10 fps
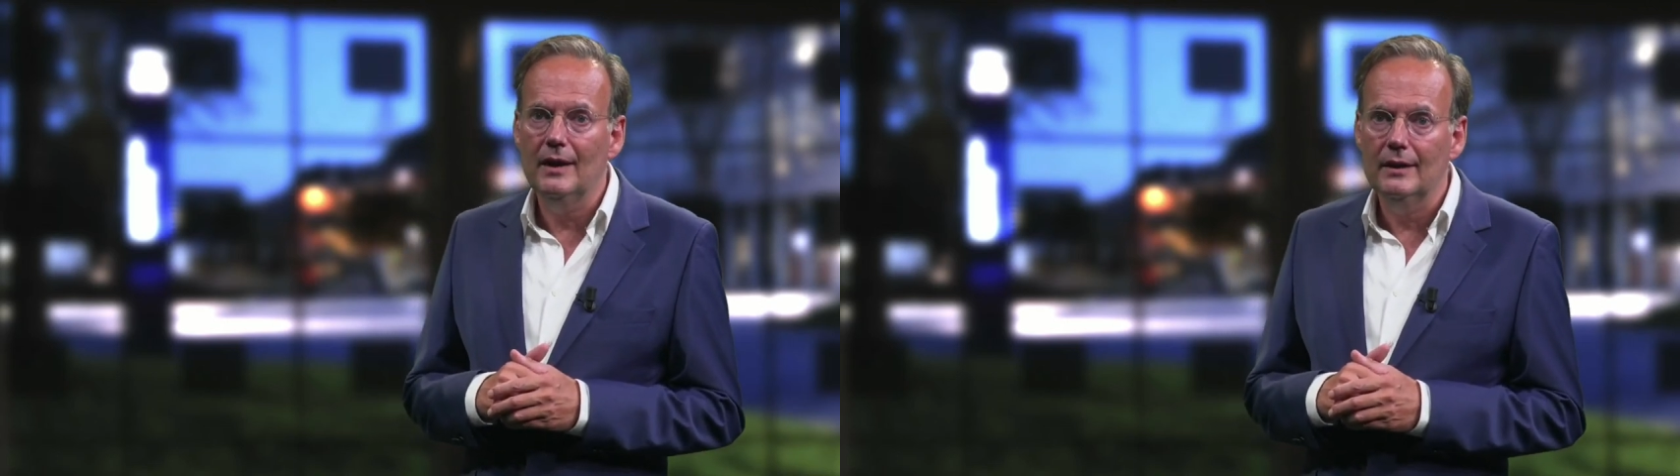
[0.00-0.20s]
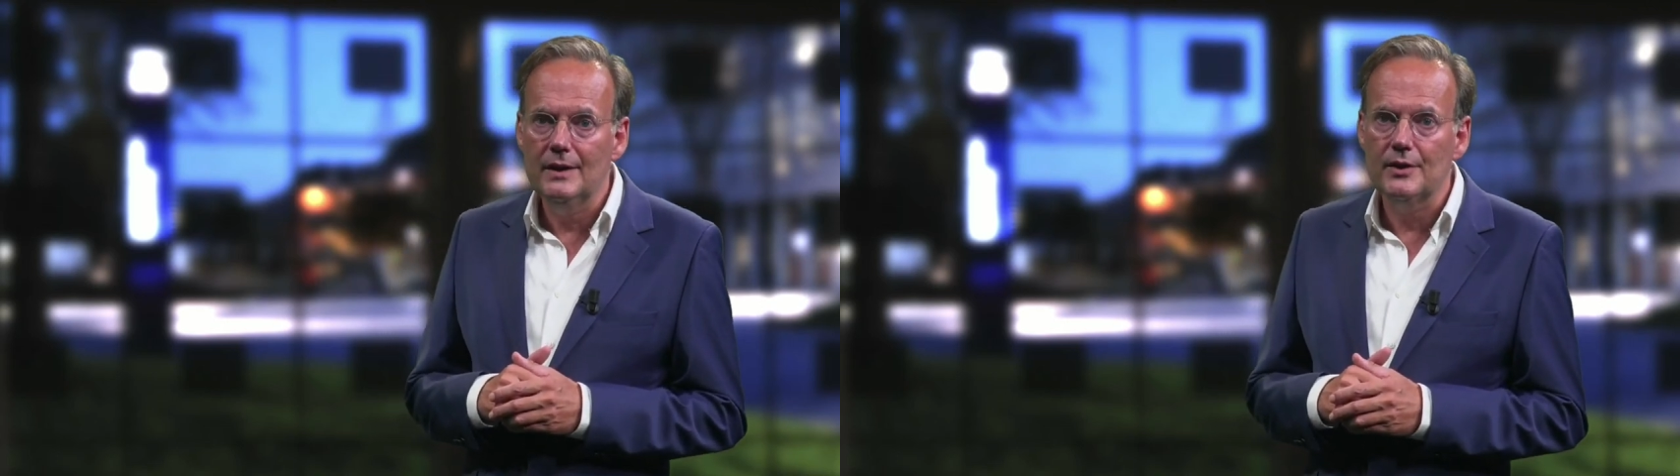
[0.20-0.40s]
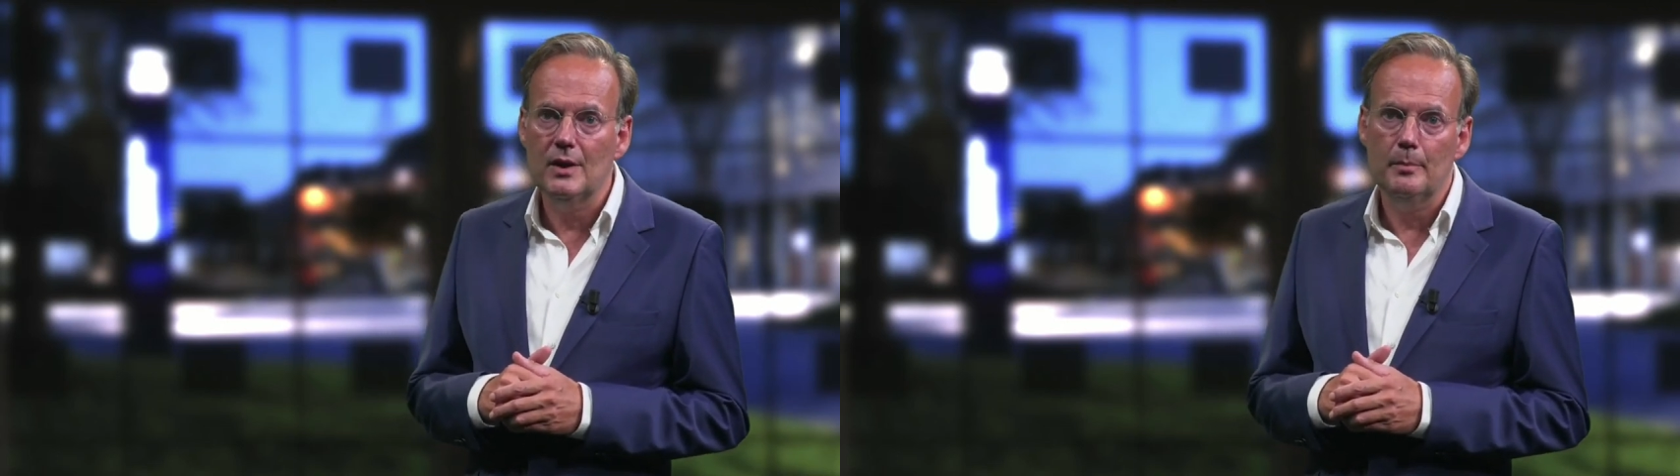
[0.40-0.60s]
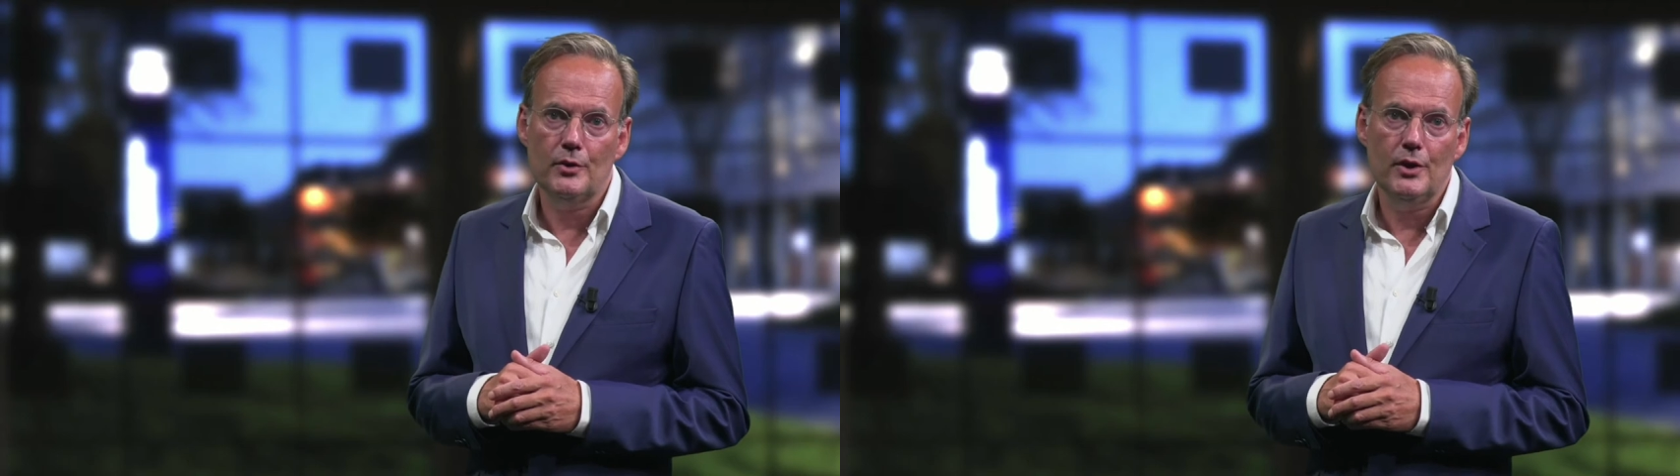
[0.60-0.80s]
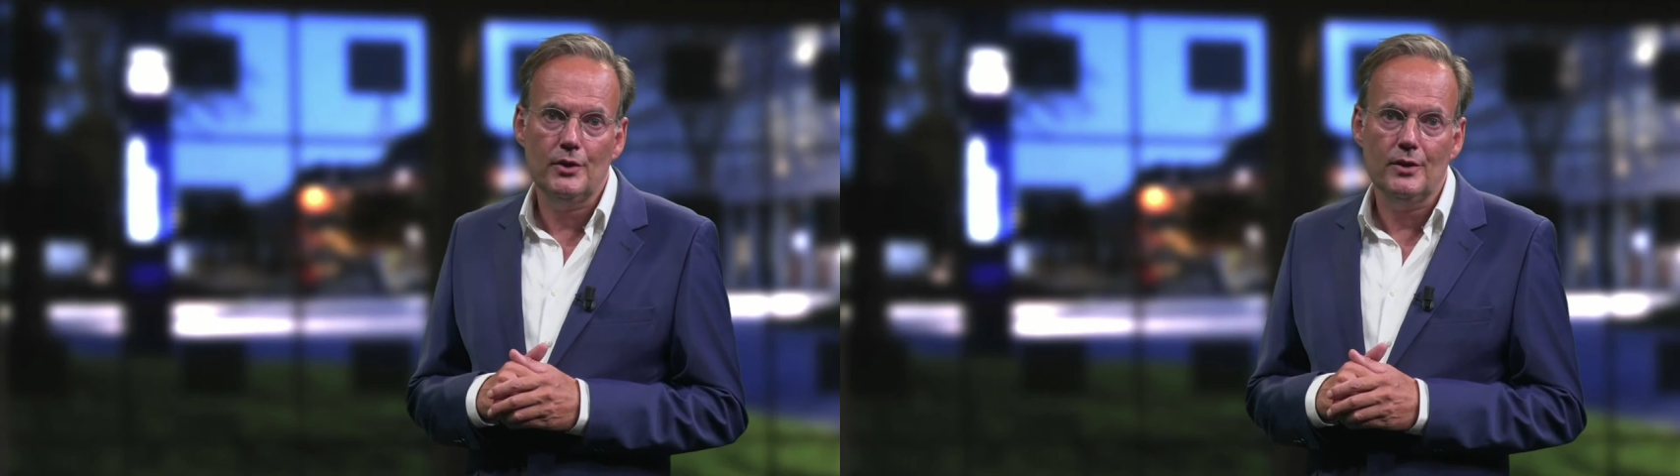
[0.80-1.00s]
and leadership
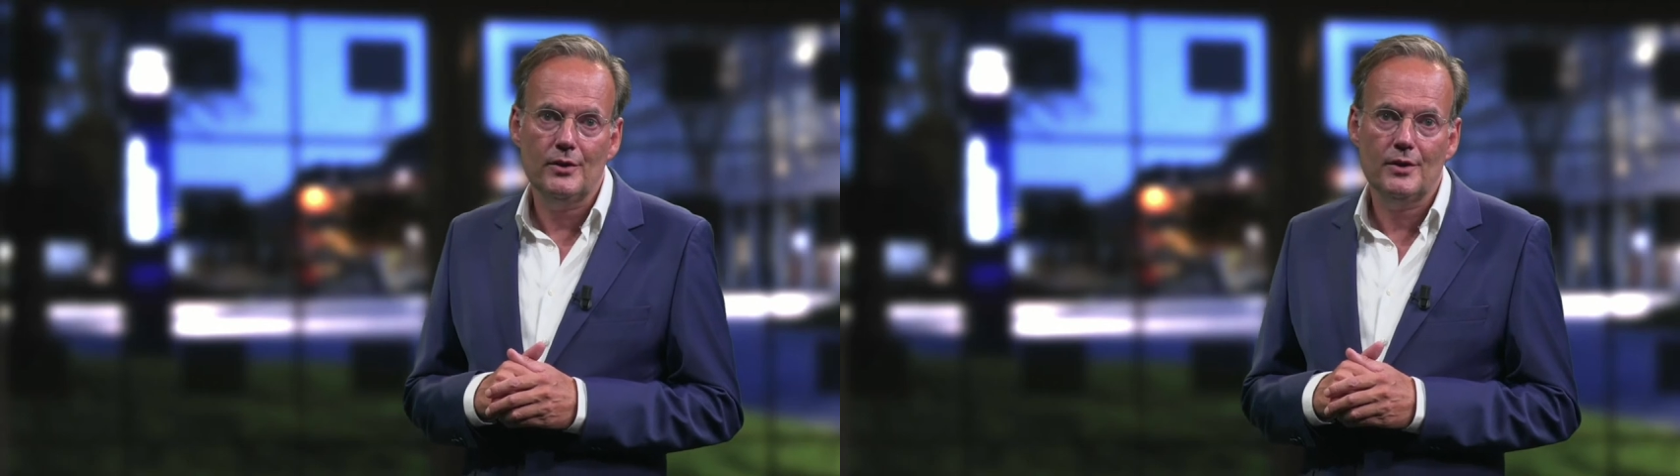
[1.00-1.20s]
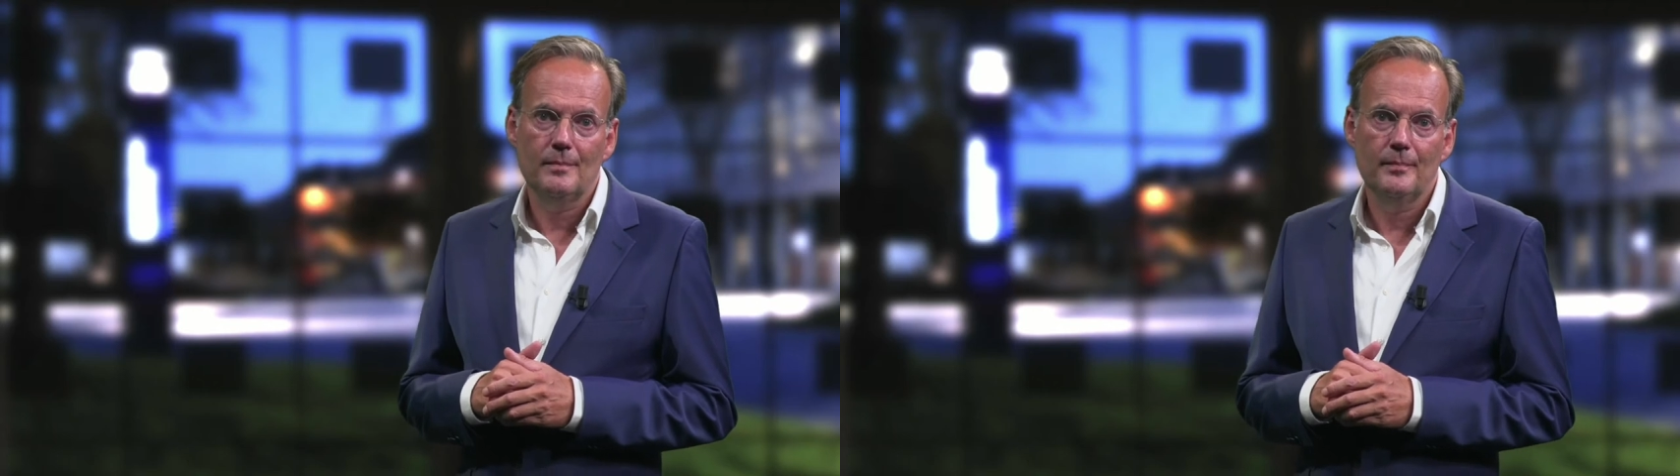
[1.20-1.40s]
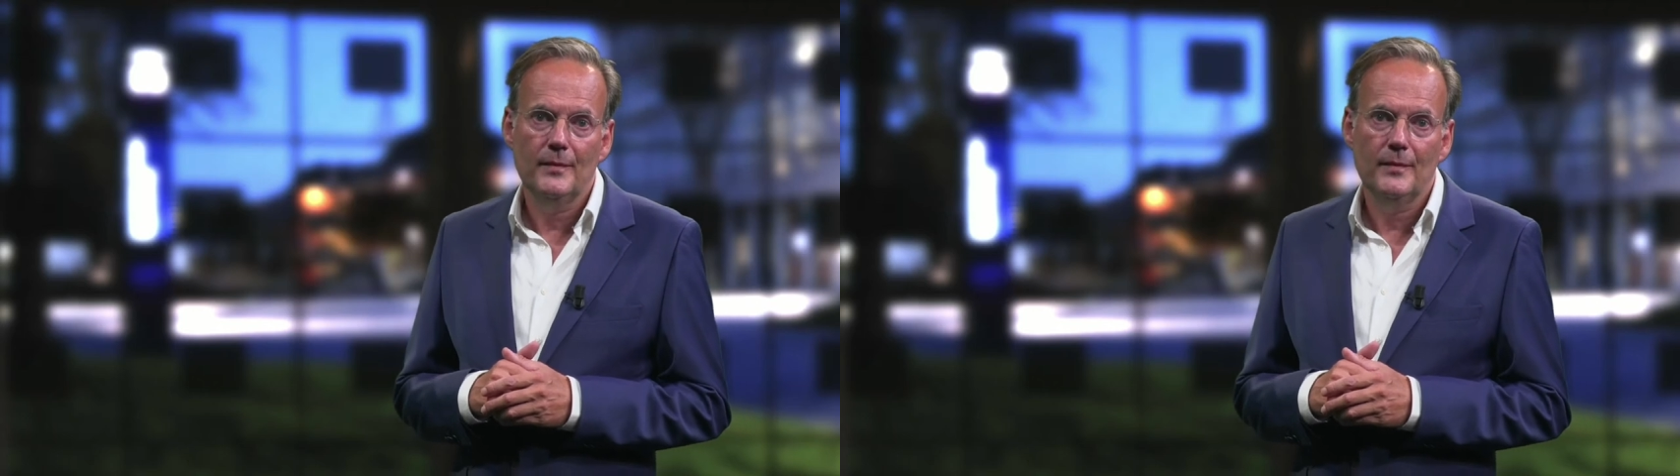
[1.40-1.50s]
positions.